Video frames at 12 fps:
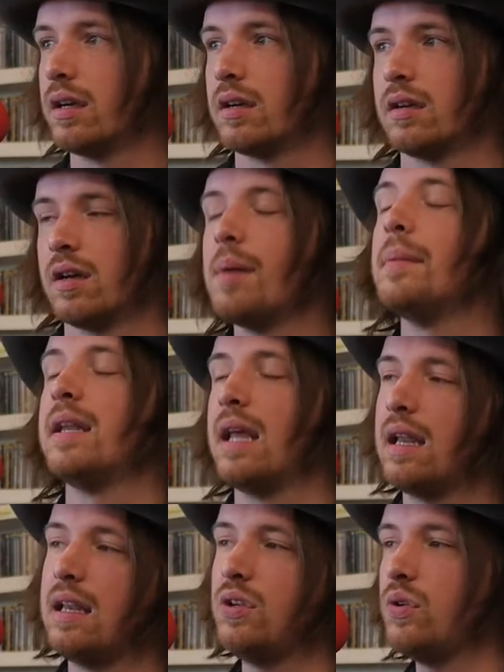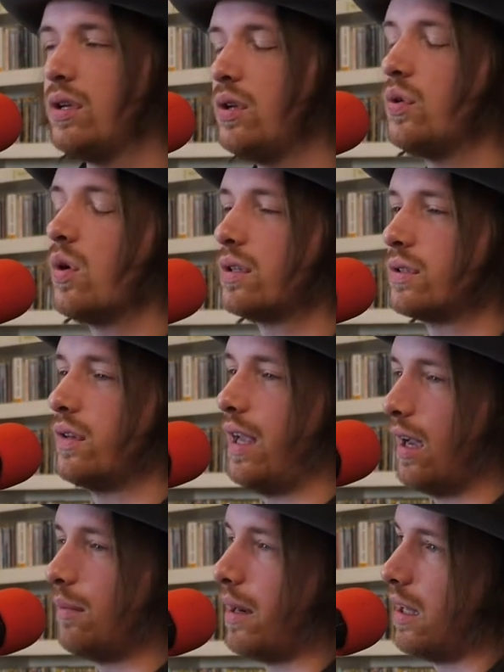Yeah, I mean, and you also
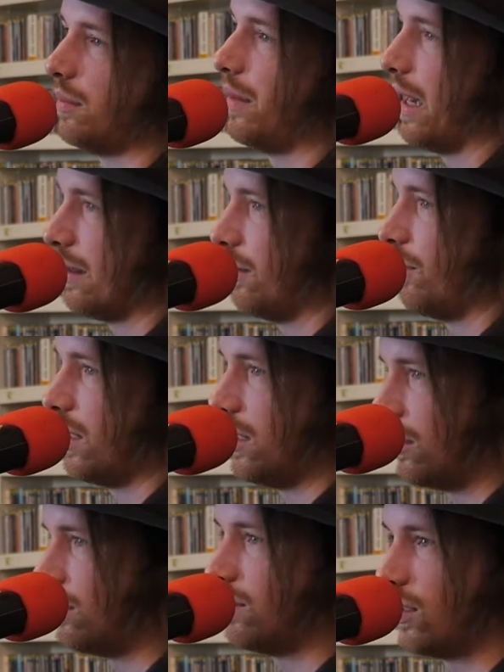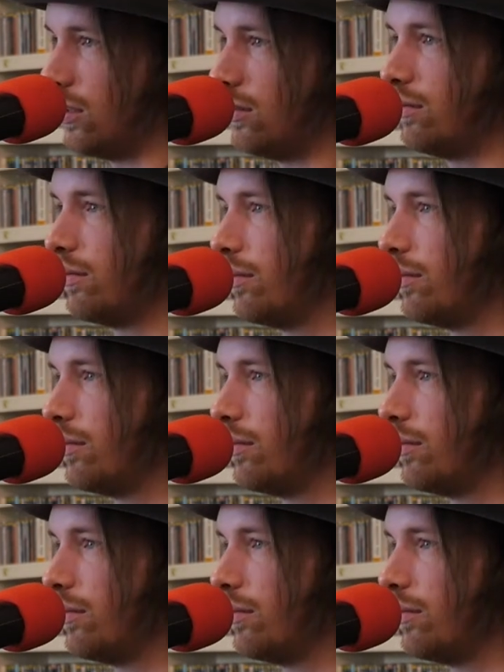can buy them at the venue too.